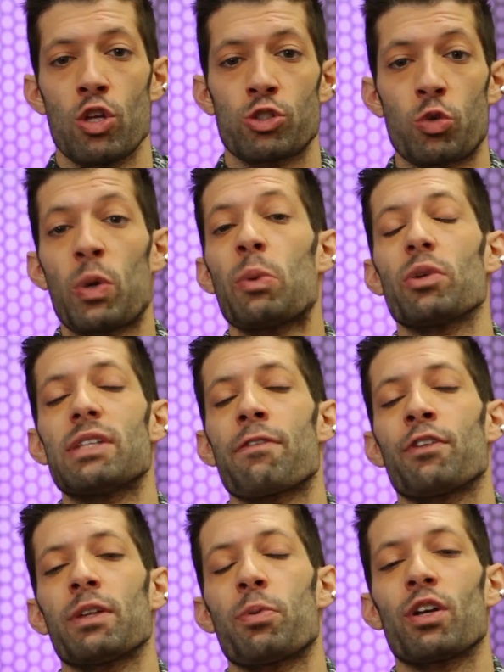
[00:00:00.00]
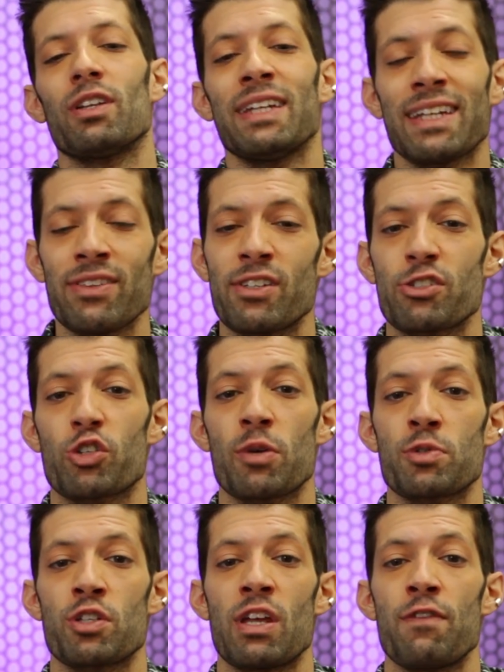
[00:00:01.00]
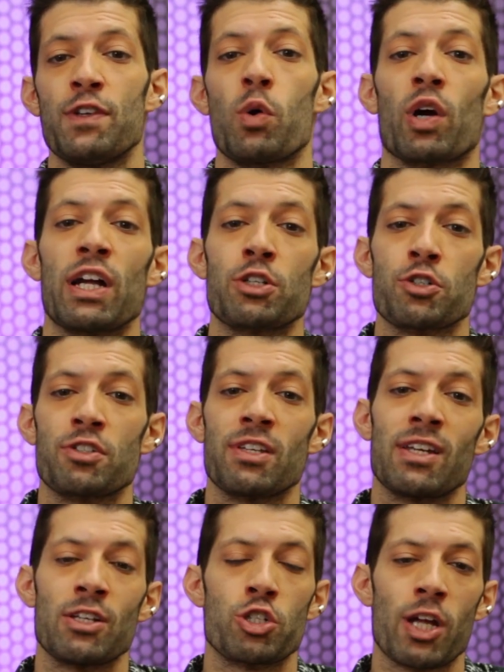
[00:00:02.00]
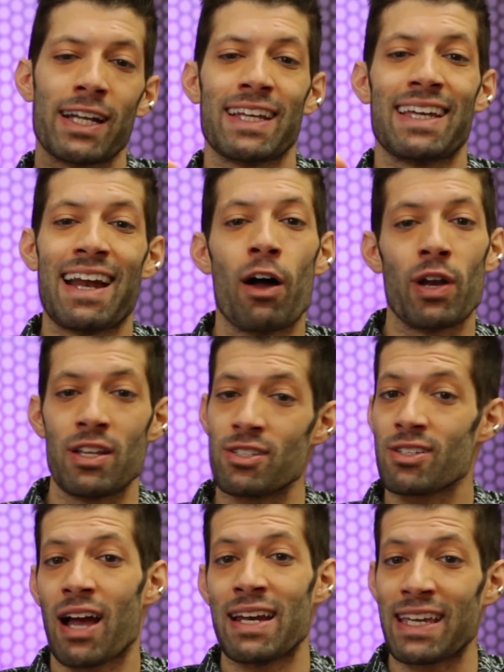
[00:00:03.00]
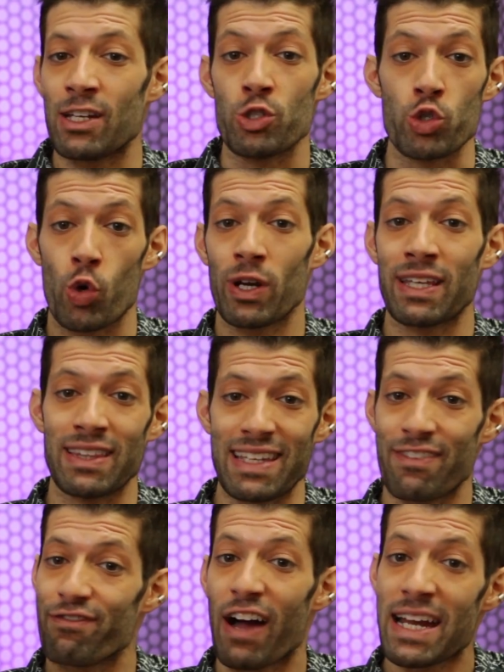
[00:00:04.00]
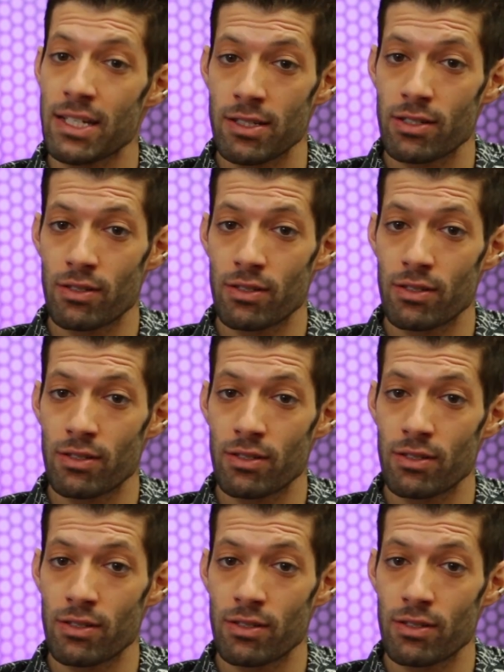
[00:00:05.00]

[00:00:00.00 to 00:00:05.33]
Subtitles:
So we will definitely put a link in the description if you are interested in checking it out and signing it and joining the fight.